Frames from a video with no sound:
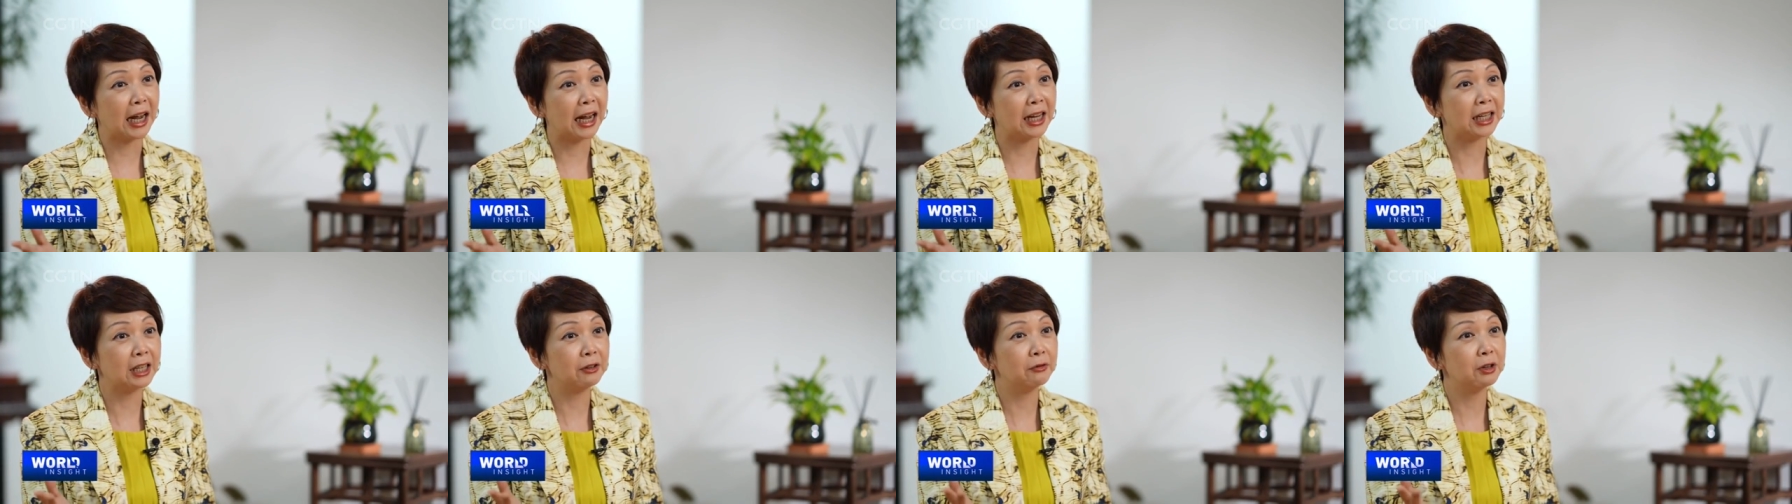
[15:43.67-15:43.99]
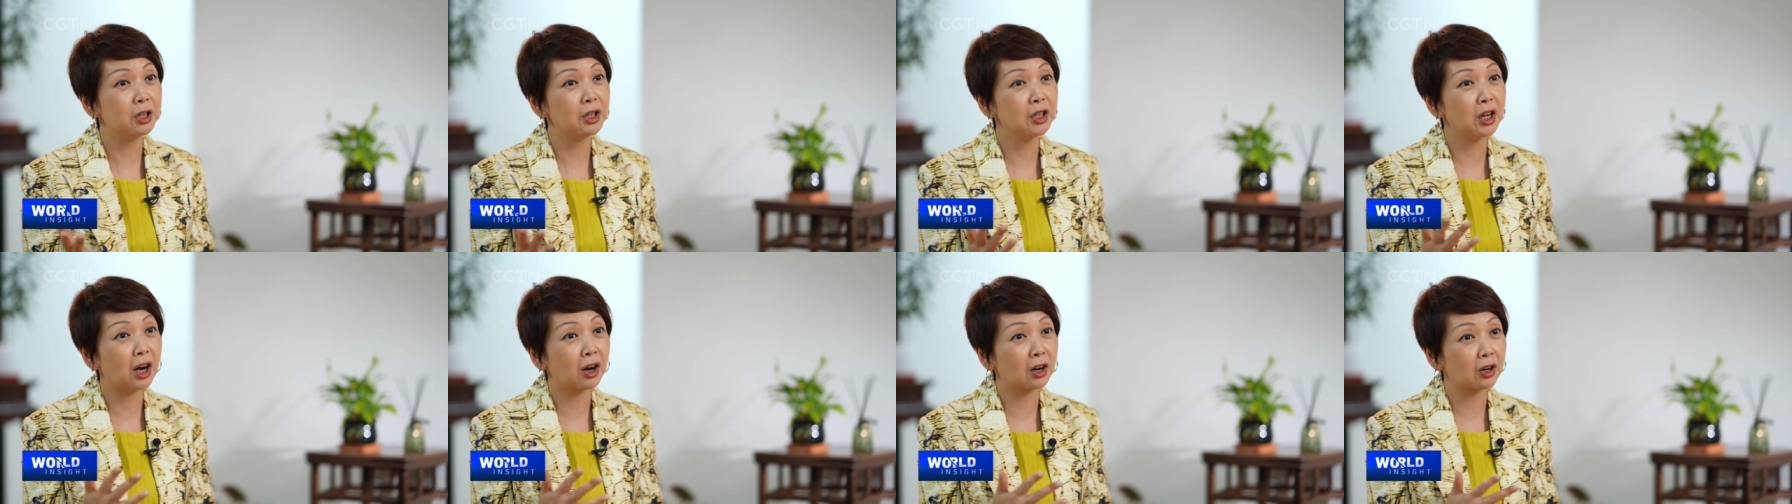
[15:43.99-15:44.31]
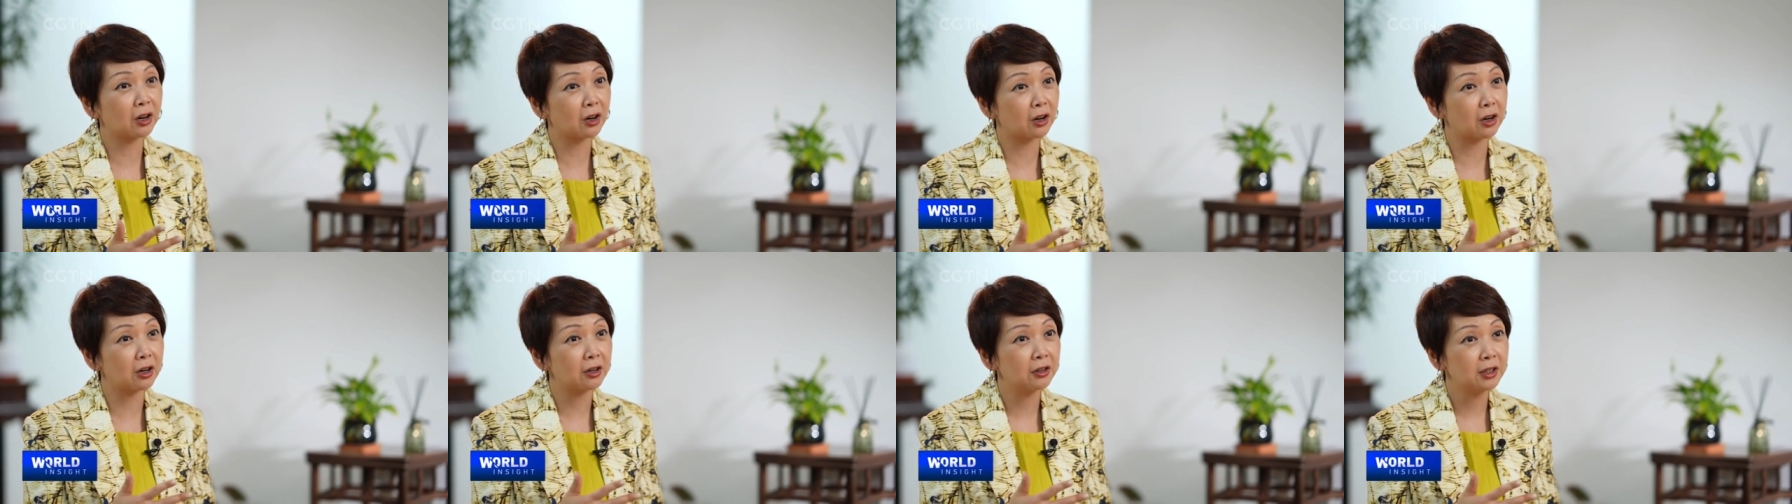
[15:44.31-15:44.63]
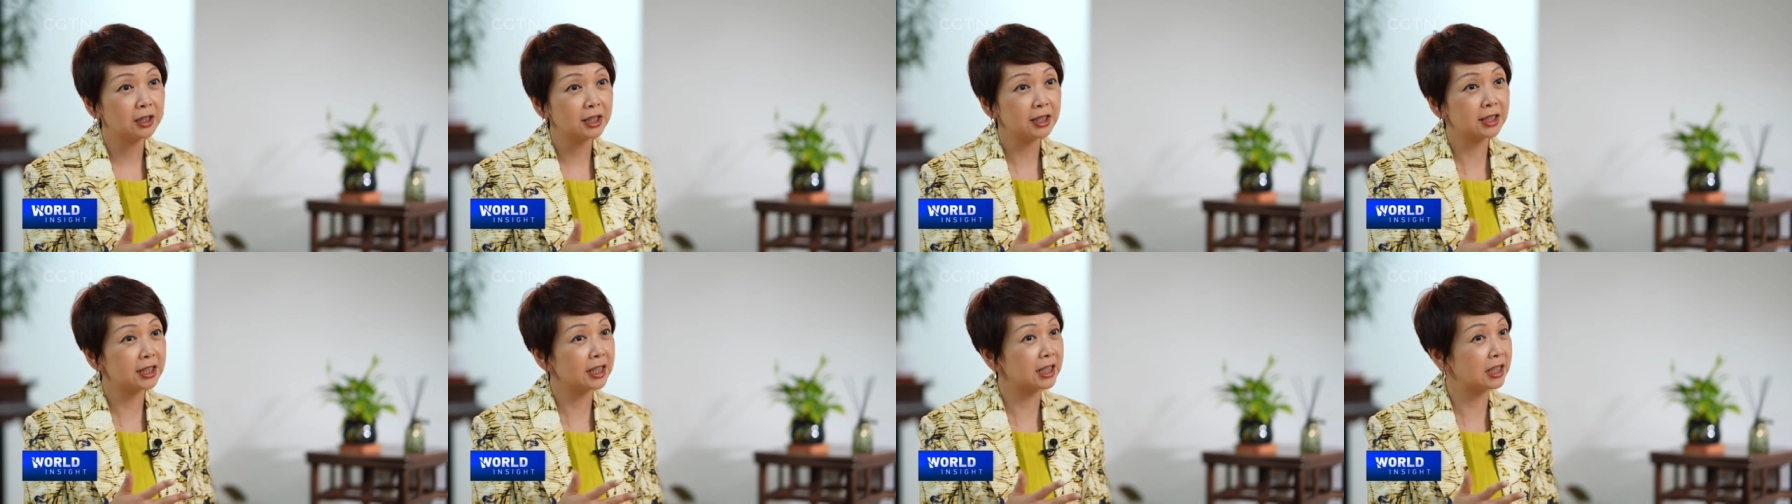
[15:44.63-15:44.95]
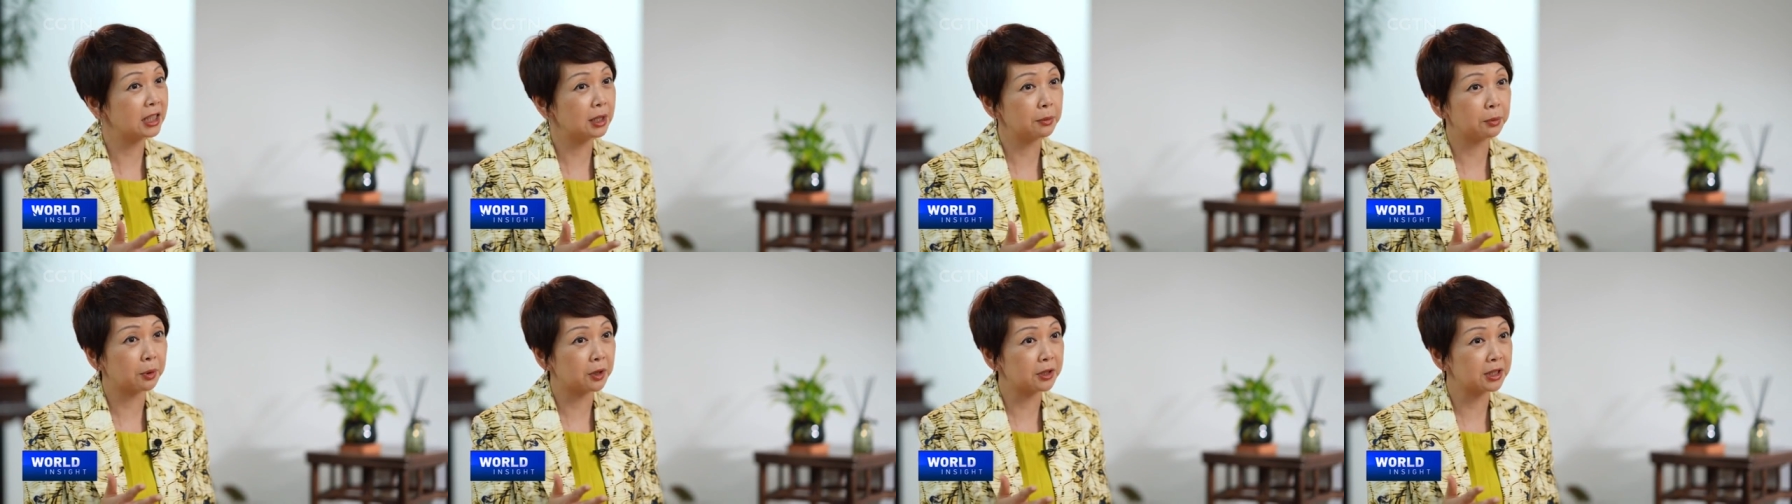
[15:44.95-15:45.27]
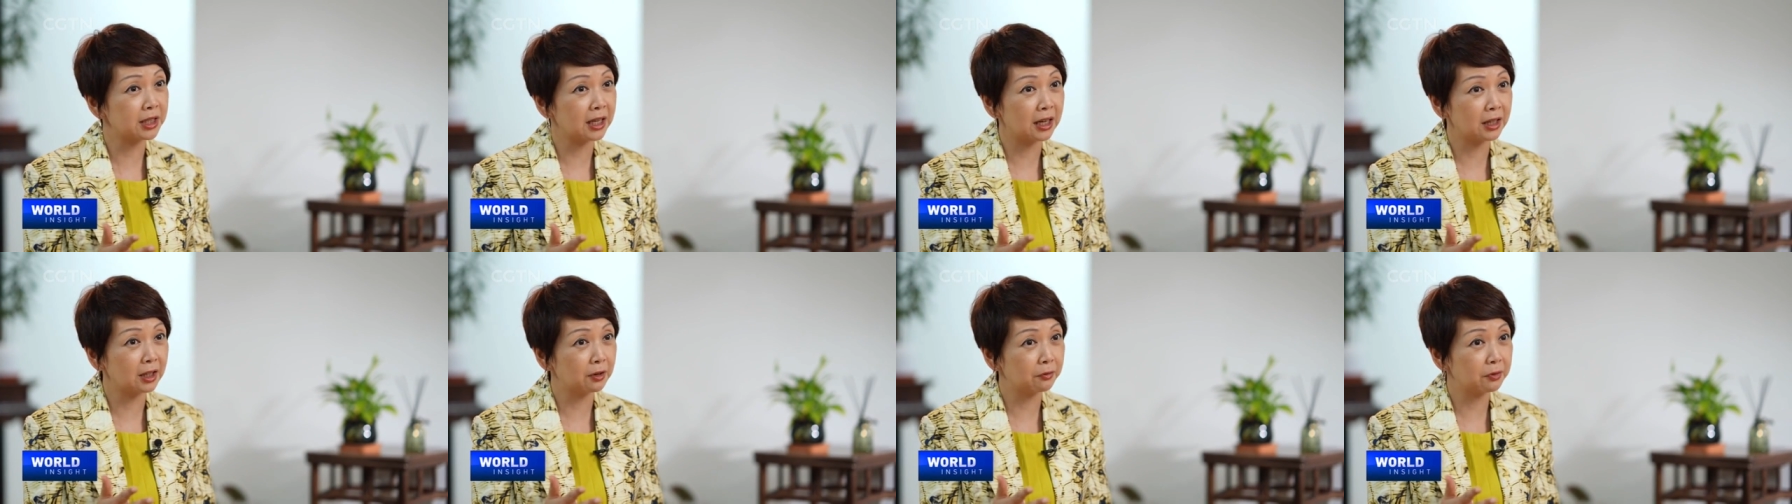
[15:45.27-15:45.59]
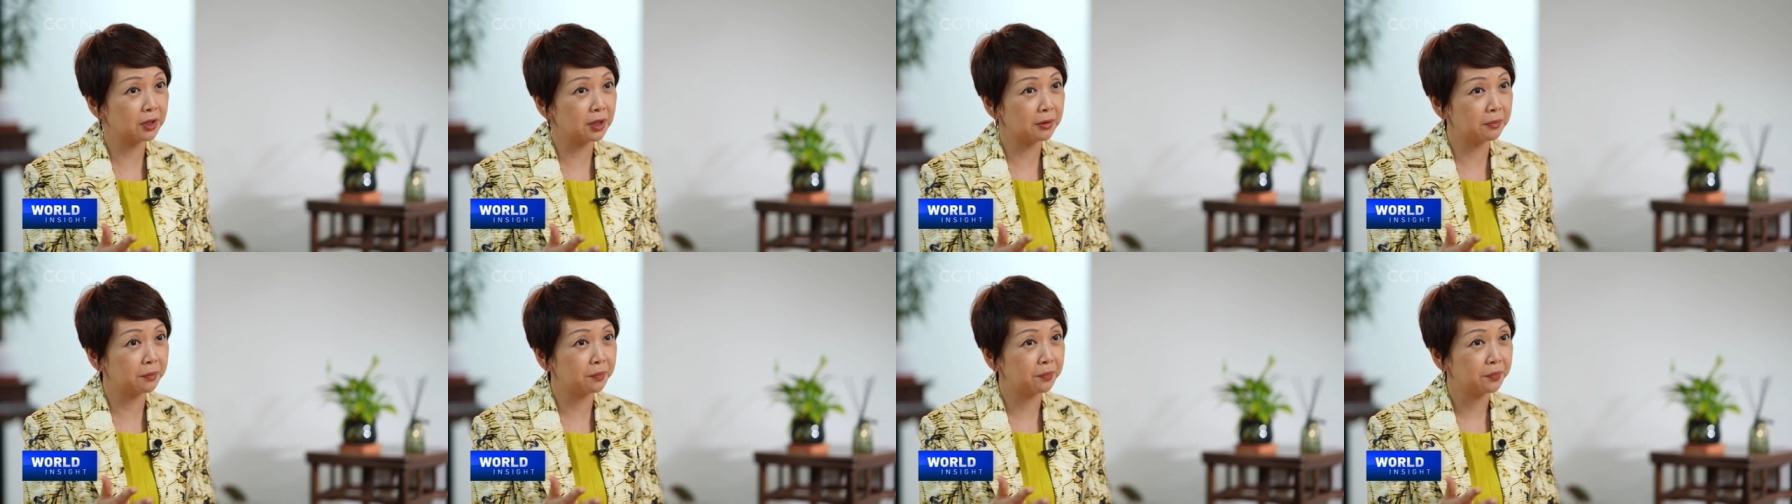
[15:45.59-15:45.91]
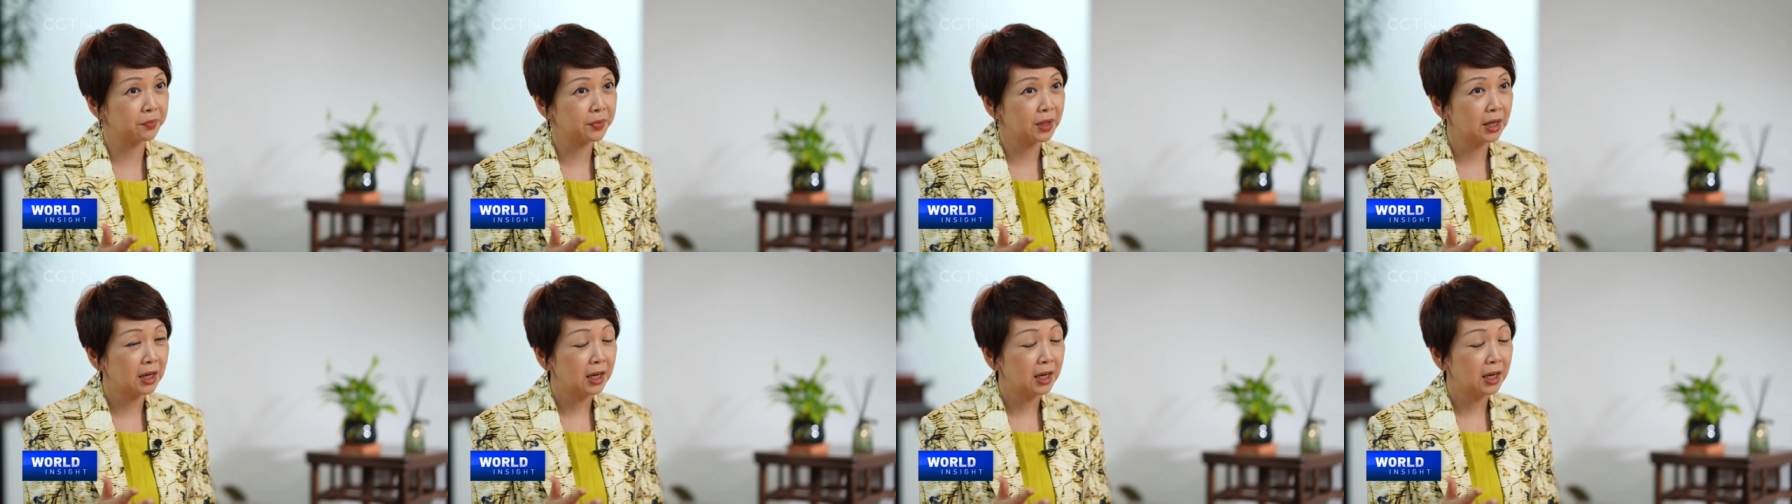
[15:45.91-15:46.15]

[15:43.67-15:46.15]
and even younger, 60% of them,